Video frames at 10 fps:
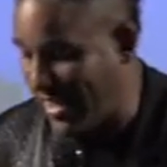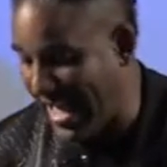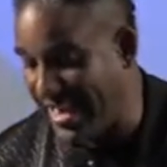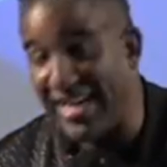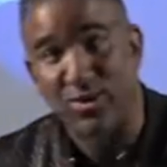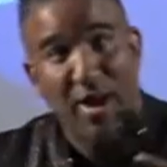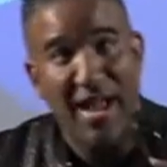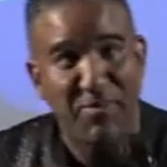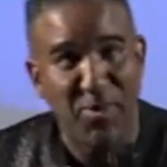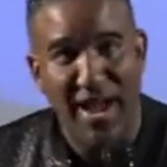And that's
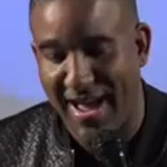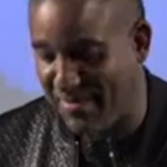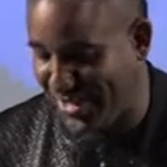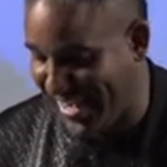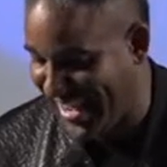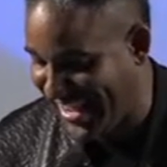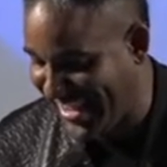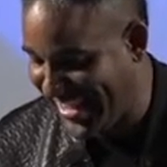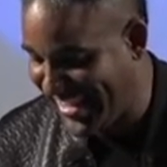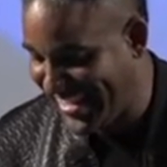why I'm the way I am today.
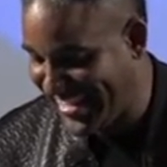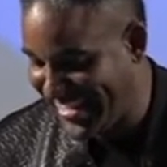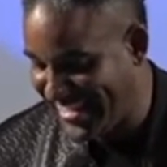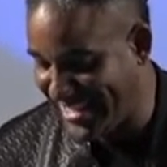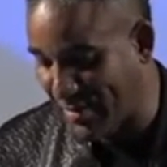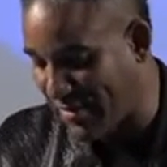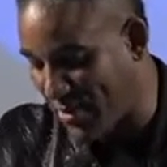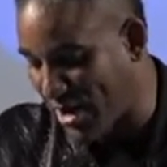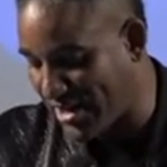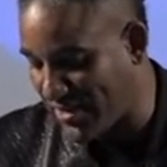Some of it
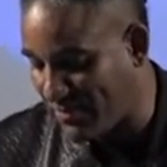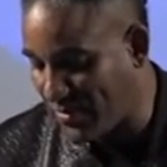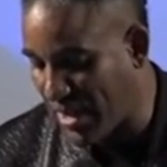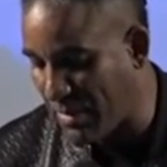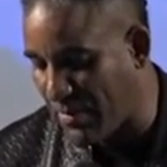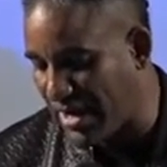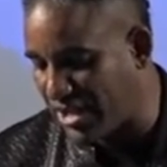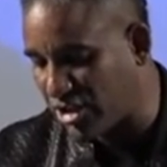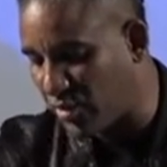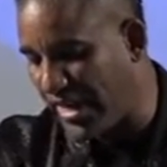worked. But
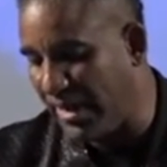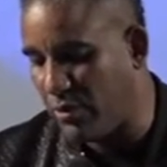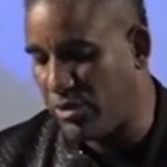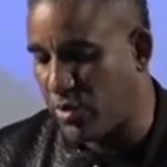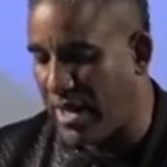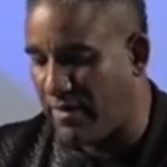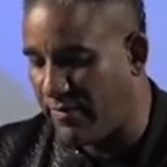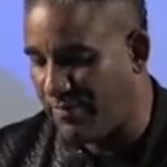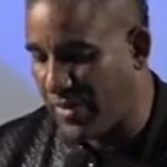let's just read Hebrews 12.